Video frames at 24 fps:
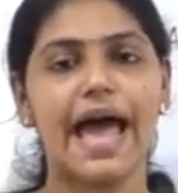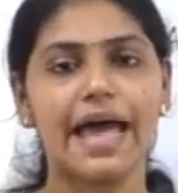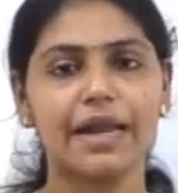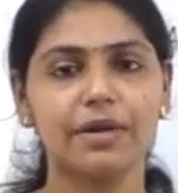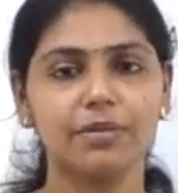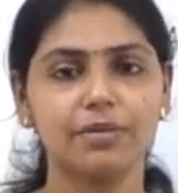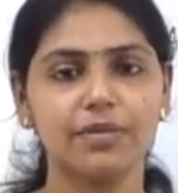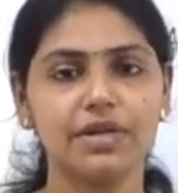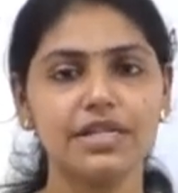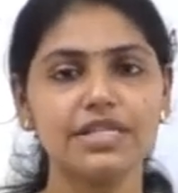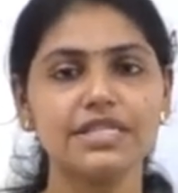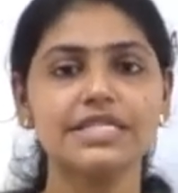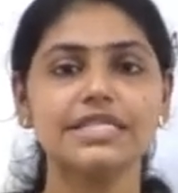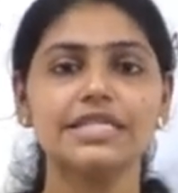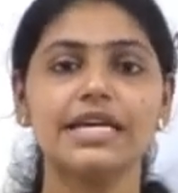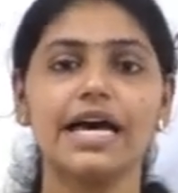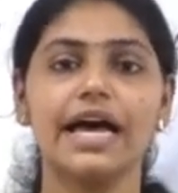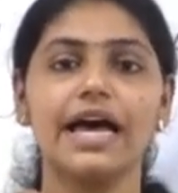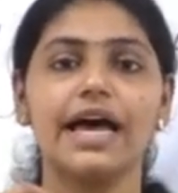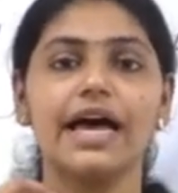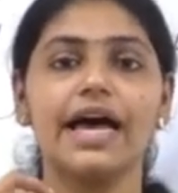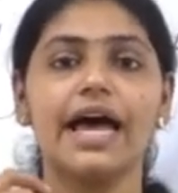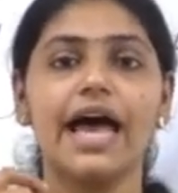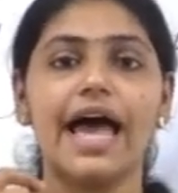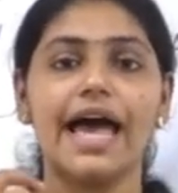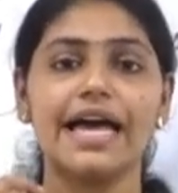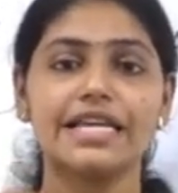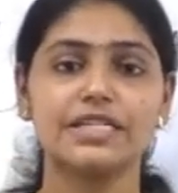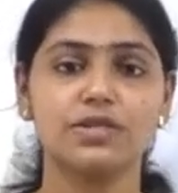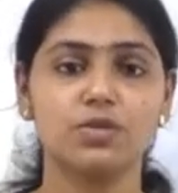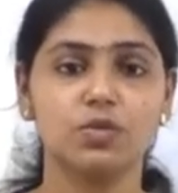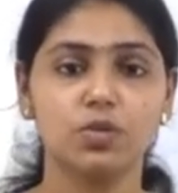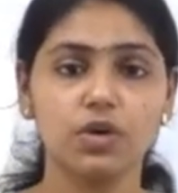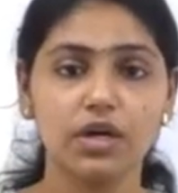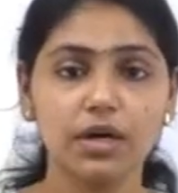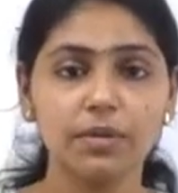animals
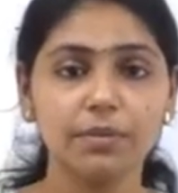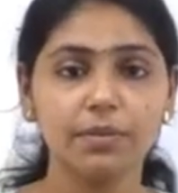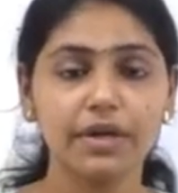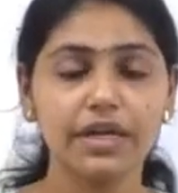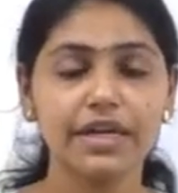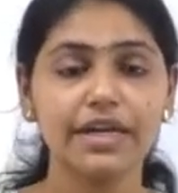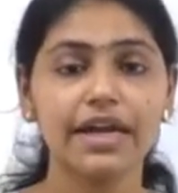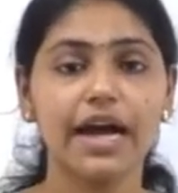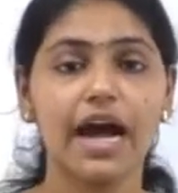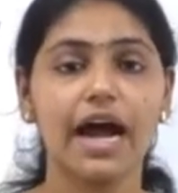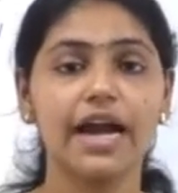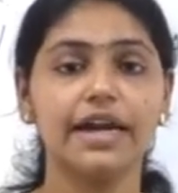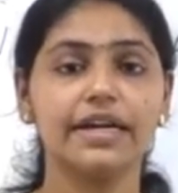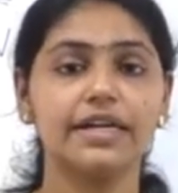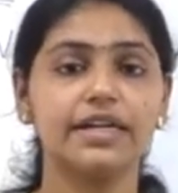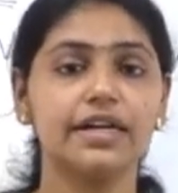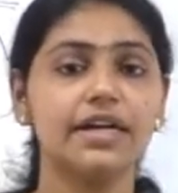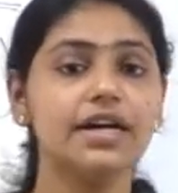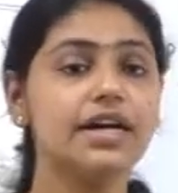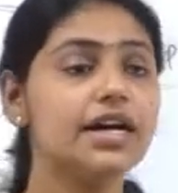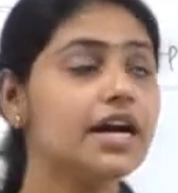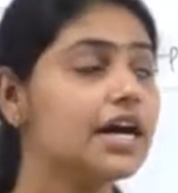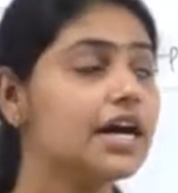as vermin under